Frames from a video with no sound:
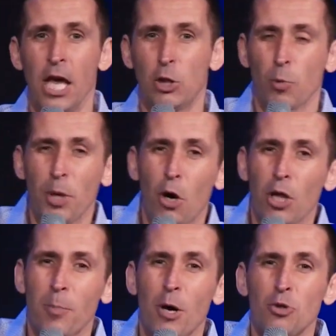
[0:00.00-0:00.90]
It will be
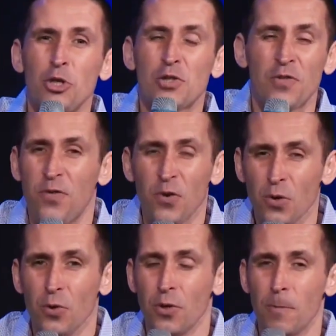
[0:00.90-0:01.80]
all about just
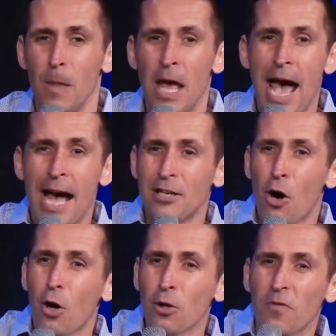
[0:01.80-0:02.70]
food. And
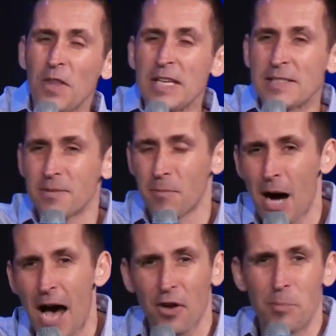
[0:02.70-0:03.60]
all of these
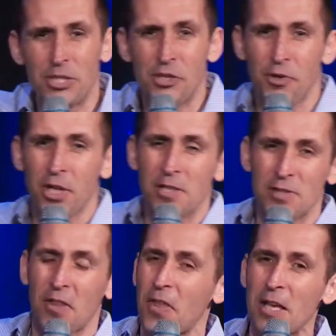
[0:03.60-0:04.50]
other
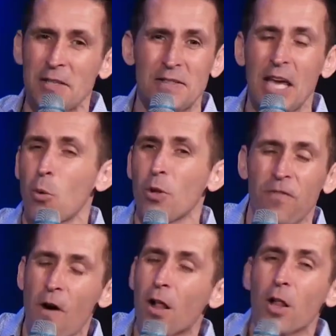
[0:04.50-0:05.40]
materialistic things, they will
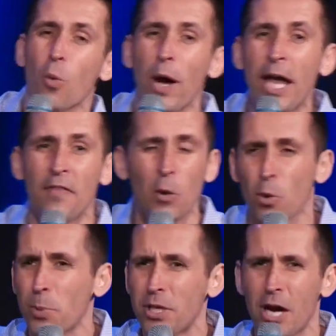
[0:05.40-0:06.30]
fall away. They
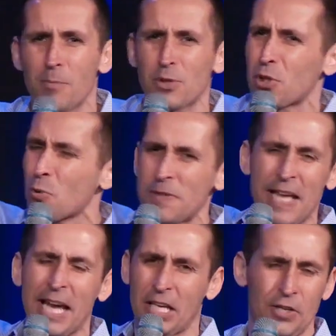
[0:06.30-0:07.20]
will become so
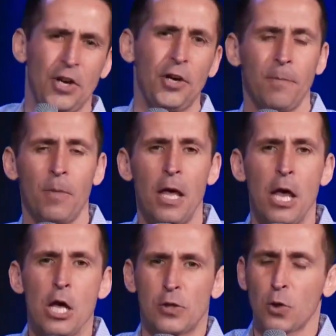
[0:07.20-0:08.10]
secondary.
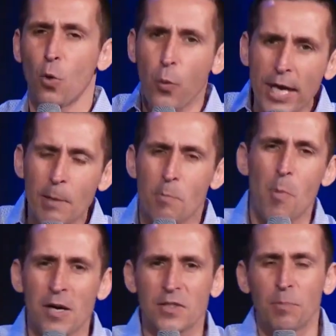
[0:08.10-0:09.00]
So we
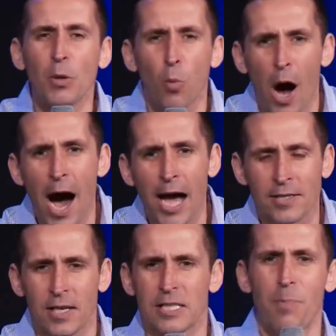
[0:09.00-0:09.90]
must be
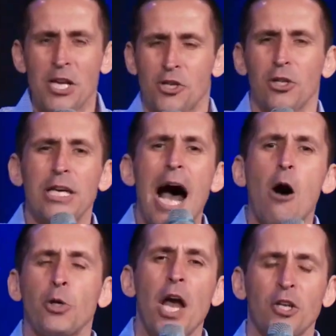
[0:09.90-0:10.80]
wise, especially
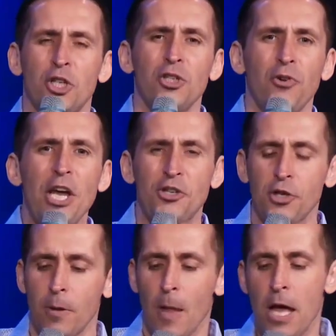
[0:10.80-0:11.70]
our young
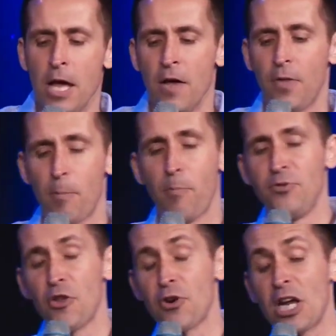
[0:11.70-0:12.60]
generation, the
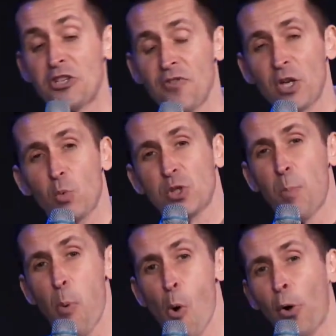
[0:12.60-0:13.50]
generation that was
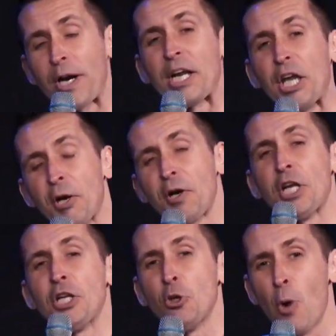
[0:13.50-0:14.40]
born here
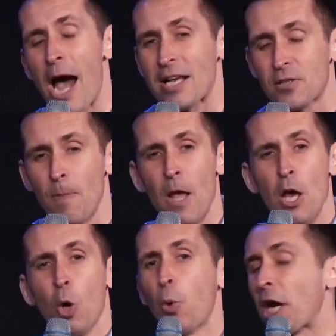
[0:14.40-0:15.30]
in US.
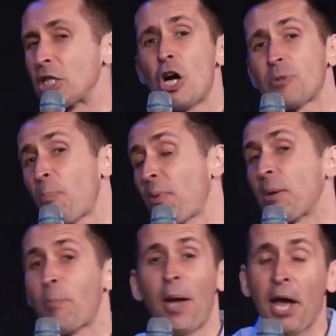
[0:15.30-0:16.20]
We are not
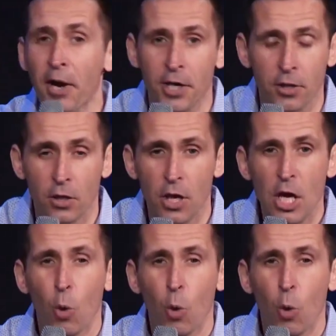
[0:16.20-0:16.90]
prepared.